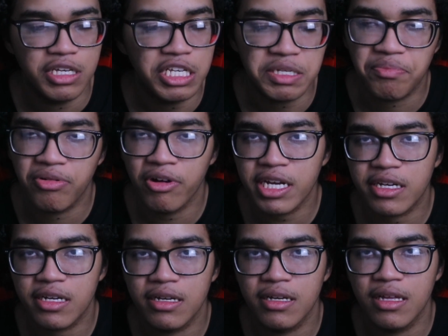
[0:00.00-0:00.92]
He's a
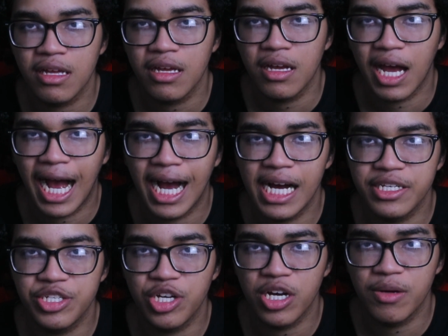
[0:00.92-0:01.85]
prick.
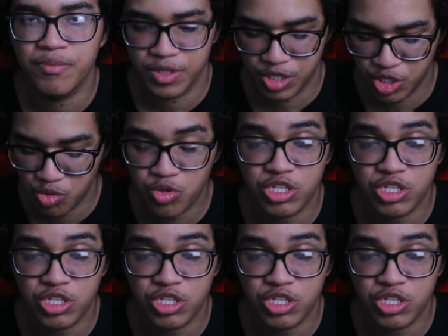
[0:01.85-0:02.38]
And you